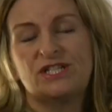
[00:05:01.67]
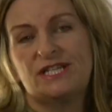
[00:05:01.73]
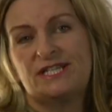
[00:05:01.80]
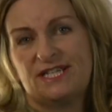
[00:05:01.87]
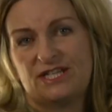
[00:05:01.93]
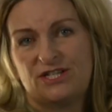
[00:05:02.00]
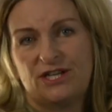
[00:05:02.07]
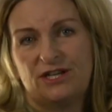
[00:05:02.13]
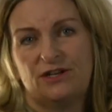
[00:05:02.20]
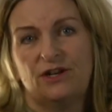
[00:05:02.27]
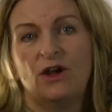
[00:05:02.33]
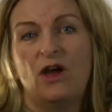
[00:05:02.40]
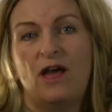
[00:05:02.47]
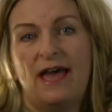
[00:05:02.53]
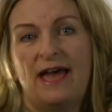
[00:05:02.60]
tradition
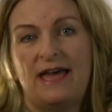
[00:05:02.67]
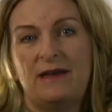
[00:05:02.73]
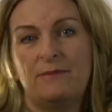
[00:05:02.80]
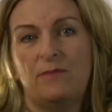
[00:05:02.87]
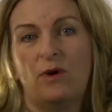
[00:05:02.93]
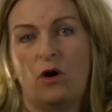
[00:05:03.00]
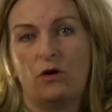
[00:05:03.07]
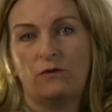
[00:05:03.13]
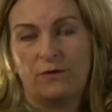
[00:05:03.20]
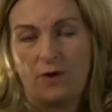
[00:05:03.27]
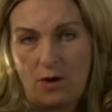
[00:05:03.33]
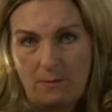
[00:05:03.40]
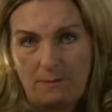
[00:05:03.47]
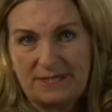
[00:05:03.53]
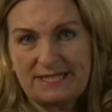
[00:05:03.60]

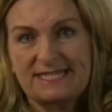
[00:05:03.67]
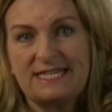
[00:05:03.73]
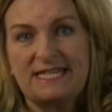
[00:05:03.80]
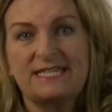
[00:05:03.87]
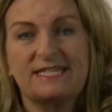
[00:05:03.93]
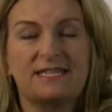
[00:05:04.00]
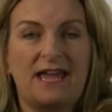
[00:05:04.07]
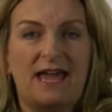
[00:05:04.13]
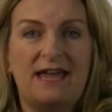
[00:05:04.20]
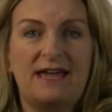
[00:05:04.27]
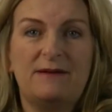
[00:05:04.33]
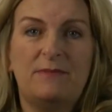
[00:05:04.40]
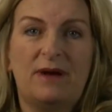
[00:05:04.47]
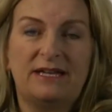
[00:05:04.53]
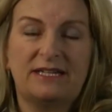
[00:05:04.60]
of business
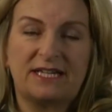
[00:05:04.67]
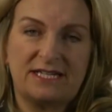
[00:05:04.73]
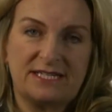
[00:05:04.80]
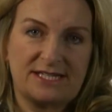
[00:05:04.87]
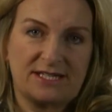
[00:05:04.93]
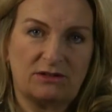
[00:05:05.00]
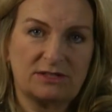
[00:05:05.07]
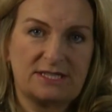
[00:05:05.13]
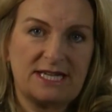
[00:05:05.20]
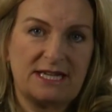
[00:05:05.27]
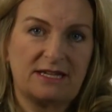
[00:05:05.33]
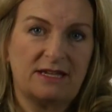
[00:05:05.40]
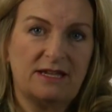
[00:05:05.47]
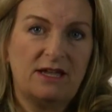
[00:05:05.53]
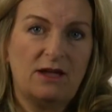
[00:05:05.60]
and
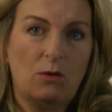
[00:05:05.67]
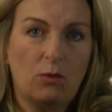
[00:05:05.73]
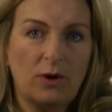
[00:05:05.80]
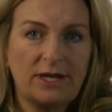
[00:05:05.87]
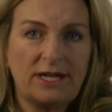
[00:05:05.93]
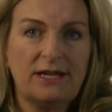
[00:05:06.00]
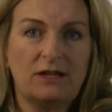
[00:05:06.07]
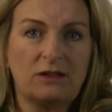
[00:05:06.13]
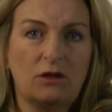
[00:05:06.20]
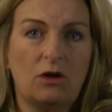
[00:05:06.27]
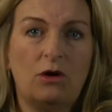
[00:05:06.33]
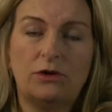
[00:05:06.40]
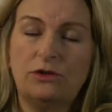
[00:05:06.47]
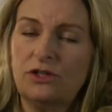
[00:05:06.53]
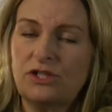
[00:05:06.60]
consulting, working a
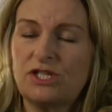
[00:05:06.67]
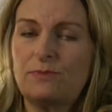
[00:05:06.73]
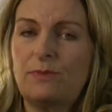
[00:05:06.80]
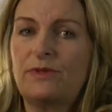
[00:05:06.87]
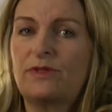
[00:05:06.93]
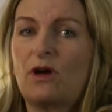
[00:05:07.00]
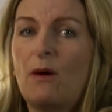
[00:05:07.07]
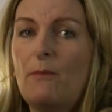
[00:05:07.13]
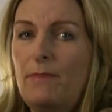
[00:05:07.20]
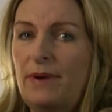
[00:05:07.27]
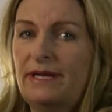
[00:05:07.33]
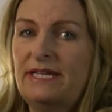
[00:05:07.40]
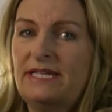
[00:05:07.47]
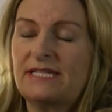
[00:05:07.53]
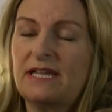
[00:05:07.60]
lot, not just with
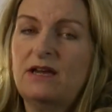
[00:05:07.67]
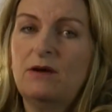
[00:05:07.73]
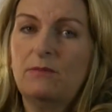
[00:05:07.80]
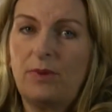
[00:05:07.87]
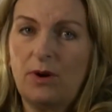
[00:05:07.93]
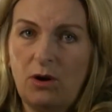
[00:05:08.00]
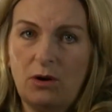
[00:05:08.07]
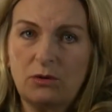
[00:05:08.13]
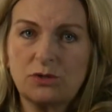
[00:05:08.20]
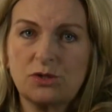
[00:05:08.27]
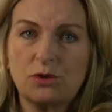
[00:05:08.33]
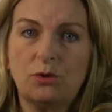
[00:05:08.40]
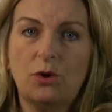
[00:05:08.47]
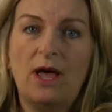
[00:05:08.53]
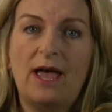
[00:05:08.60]
companies, but
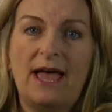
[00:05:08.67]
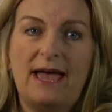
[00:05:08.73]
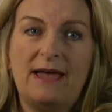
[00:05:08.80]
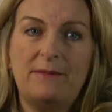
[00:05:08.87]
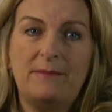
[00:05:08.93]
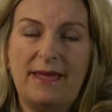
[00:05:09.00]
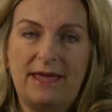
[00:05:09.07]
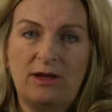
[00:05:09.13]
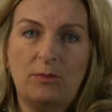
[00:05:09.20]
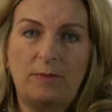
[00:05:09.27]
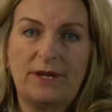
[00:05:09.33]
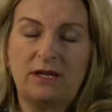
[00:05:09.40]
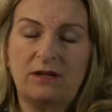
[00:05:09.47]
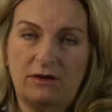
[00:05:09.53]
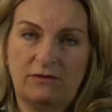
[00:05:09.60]
also
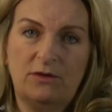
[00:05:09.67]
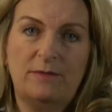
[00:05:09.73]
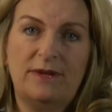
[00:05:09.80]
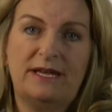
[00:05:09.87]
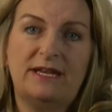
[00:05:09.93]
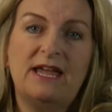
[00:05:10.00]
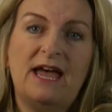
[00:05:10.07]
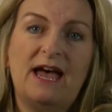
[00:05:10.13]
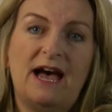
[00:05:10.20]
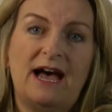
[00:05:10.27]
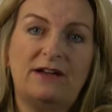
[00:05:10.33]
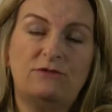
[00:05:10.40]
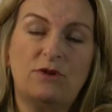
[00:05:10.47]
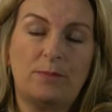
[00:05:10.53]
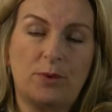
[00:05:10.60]
helping government
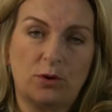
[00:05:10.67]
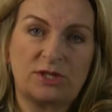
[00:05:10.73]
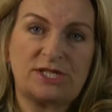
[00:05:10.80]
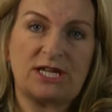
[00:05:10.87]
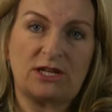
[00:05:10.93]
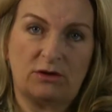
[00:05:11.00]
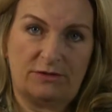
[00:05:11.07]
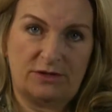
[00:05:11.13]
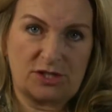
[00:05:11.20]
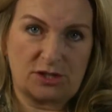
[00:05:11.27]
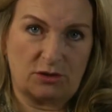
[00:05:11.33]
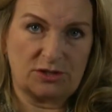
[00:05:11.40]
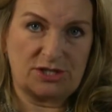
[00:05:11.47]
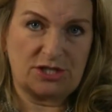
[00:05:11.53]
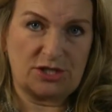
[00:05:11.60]
and reporting on the
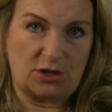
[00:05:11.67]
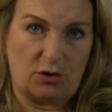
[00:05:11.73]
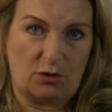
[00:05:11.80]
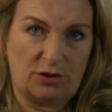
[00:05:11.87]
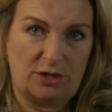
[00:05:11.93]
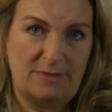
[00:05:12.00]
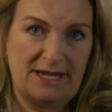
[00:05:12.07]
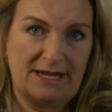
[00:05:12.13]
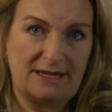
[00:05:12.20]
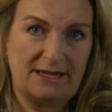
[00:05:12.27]
Scottish economy.